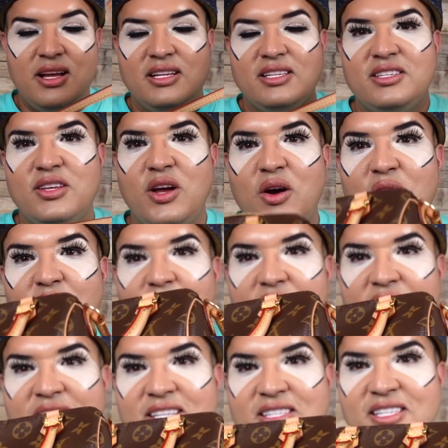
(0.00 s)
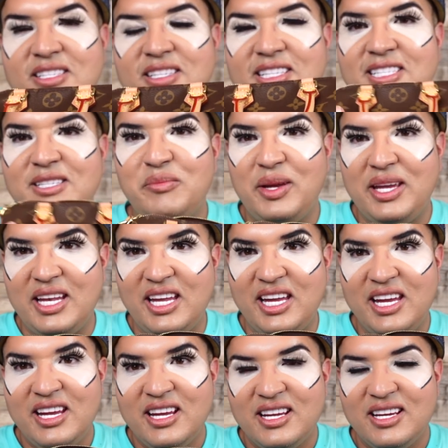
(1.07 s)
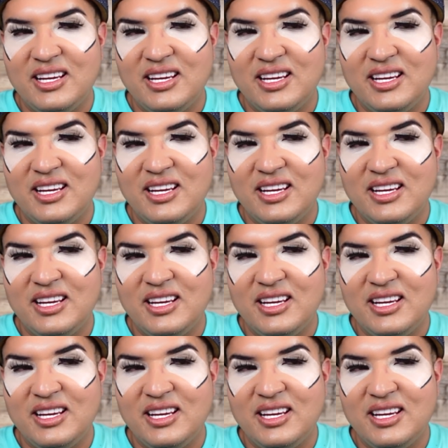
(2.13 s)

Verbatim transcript: So this is the Speedy,